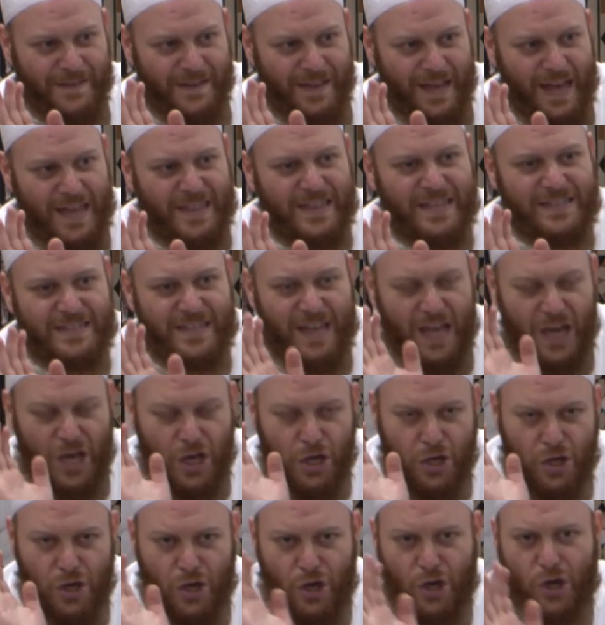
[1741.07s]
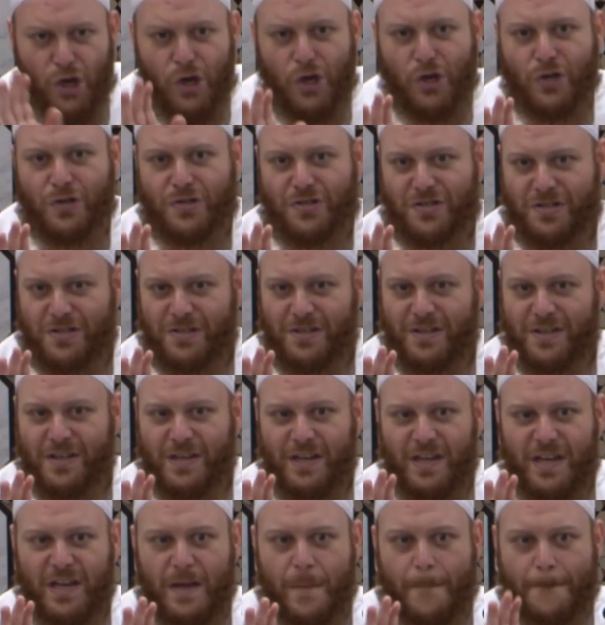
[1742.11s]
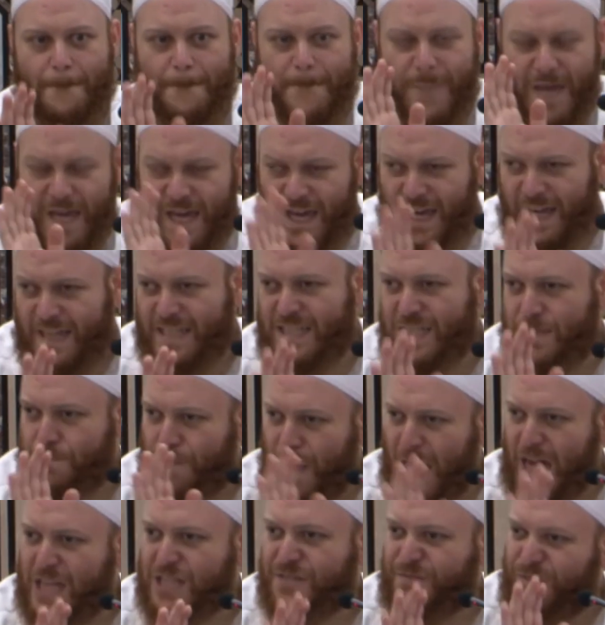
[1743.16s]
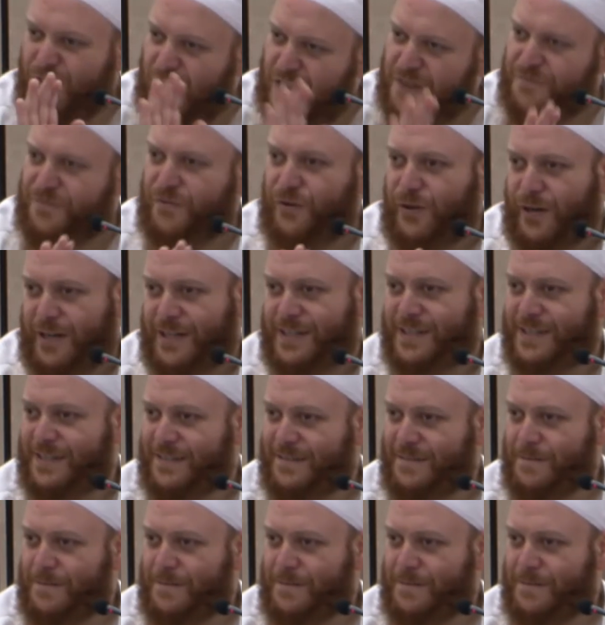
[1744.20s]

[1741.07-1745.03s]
And there's a huge, big space for everyone.